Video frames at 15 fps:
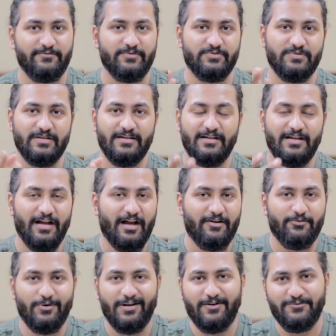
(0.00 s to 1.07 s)

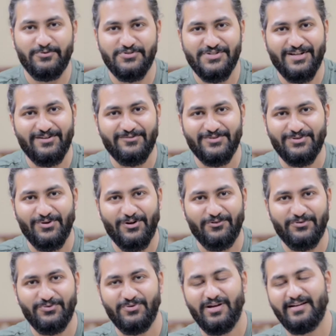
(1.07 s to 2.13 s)
would love to share with all
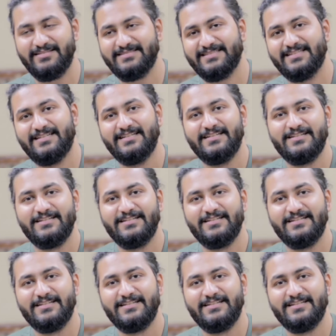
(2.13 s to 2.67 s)
of you guys.